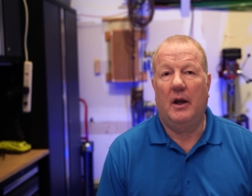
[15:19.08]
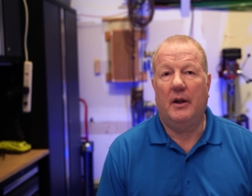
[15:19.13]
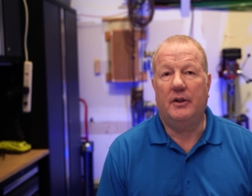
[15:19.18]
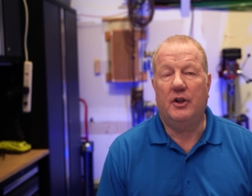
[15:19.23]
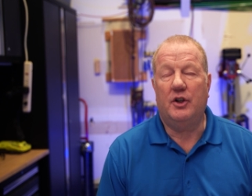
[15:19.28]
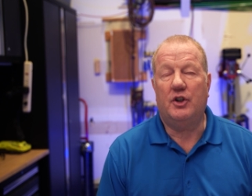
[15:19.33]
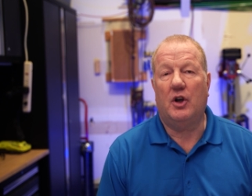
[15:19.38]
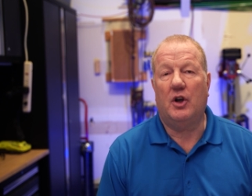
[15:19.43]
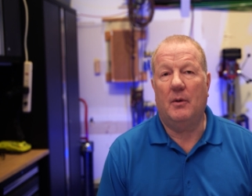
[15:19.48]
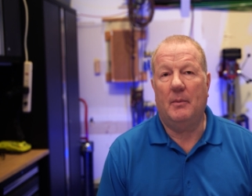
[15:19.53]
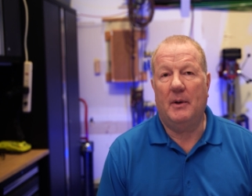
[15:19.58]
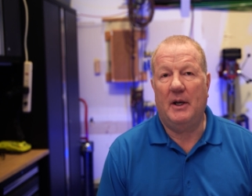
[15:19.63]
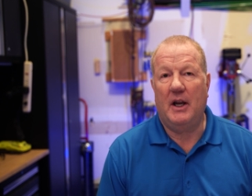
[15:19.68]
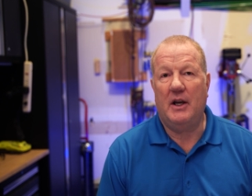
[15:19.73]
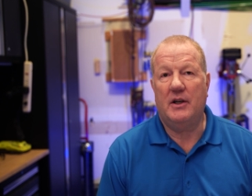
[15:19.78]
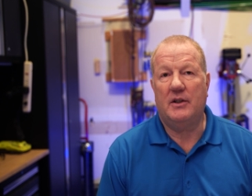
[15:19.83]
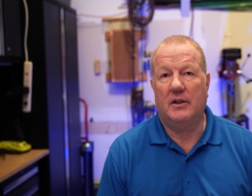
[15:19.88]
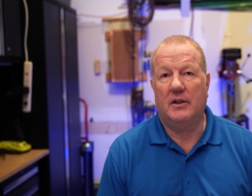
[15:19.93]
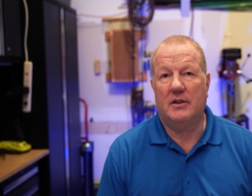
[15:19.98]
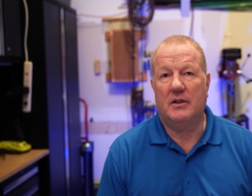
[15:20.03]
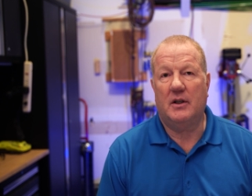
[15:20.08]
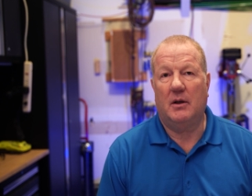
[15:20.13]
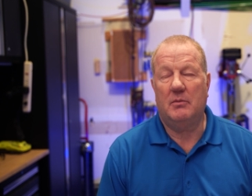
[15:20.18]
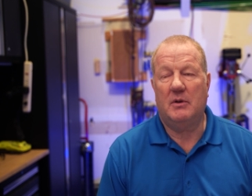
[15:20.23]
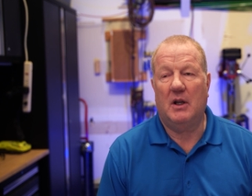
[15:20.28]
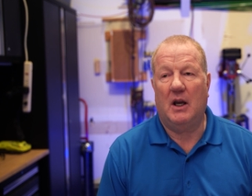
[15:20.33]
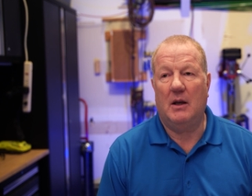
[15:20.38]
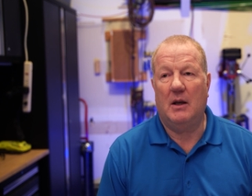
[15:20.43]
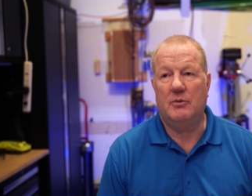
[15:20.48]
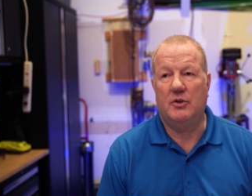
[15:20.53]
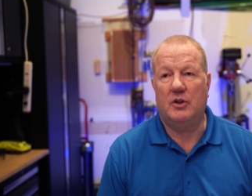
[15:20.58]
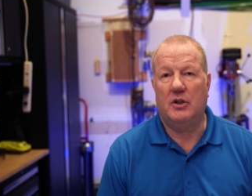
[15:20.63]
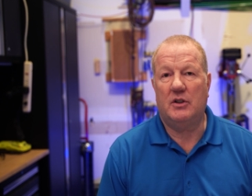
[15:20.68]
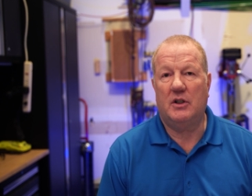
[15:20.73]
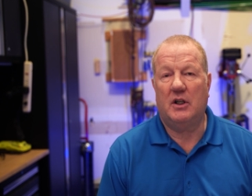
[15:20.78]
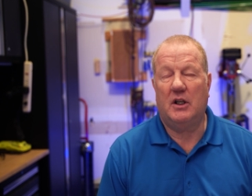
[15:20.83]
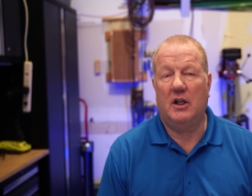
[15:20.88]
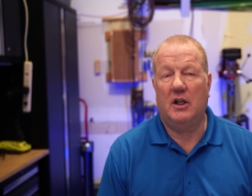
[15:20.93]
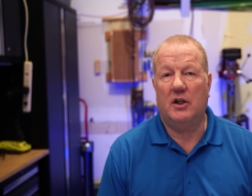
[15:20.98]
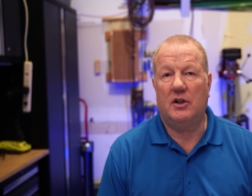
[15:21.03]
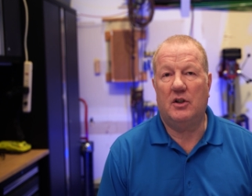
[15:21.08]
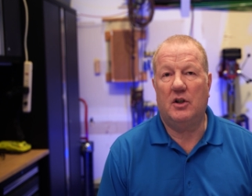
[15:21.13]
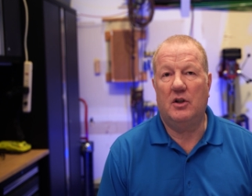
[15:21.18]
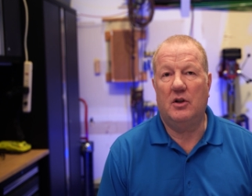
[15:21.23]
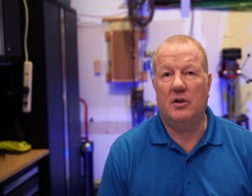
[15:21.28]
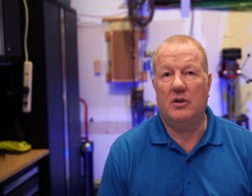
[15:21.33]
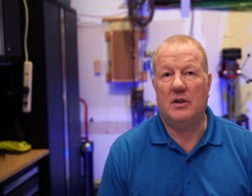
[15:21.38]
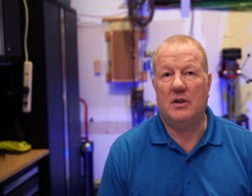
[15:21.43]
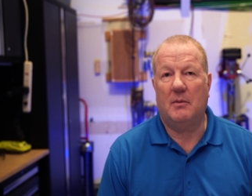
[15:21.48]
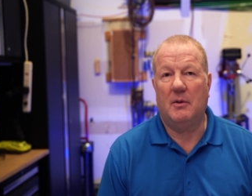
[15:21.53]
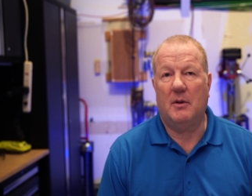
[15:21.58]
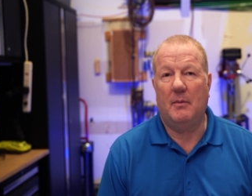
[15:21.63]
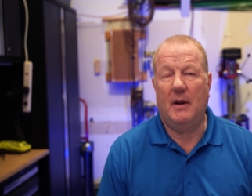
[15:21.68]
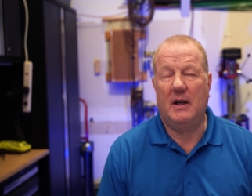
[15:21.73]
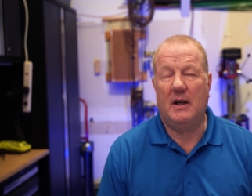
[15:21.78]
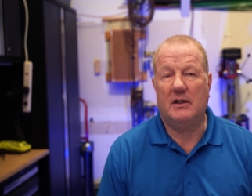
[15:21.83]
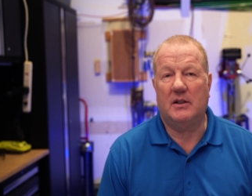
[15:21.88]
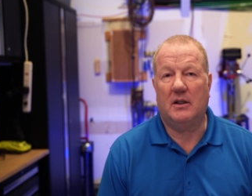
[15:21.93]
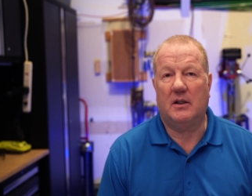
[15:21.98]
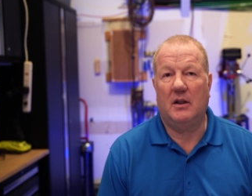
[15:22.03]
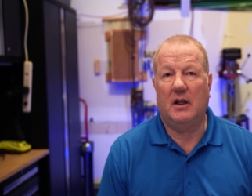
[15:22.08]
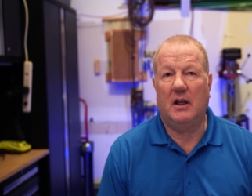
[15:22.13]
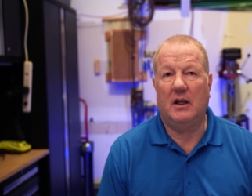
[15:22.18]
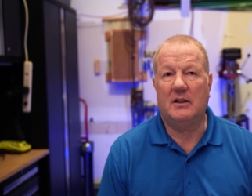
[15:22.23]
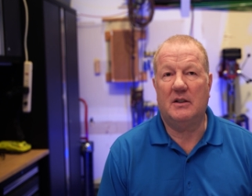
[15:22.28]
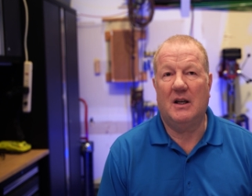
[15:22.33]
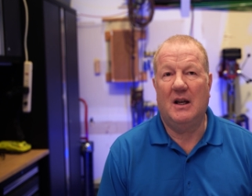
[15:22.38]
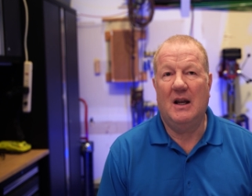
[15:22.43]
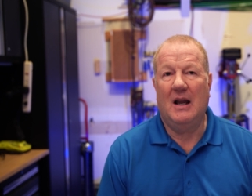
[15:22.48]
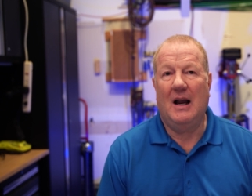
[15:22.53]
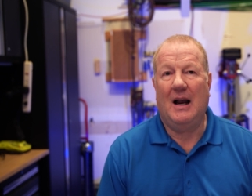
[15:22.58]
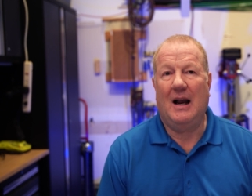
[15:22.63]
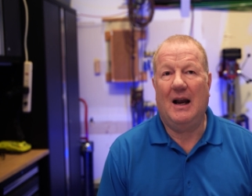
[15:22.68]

determination sometimes just to get it to do some of the basic things.